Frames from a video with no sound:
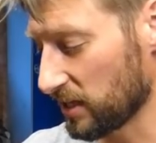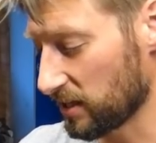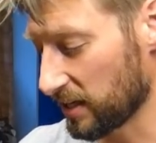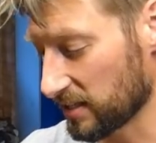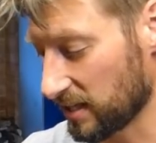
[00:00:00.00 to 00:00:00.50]
side
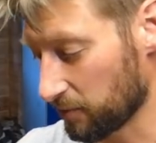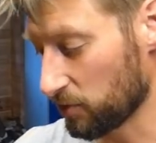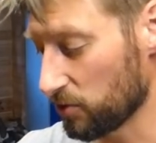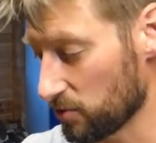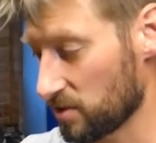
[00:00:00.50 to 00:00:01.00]
of things and I'm
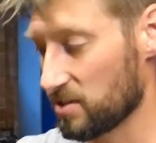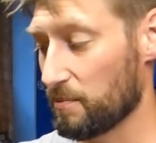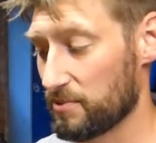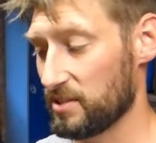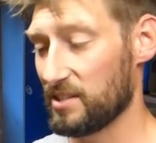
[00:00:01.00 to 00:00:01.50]
going to use
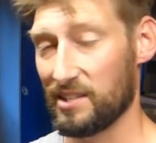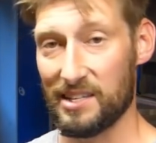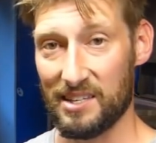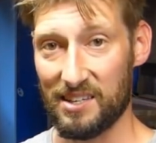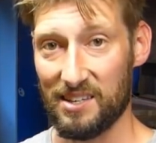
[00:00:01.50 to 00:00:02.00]
something
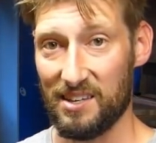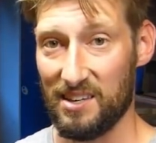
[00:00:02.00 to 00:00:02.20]
like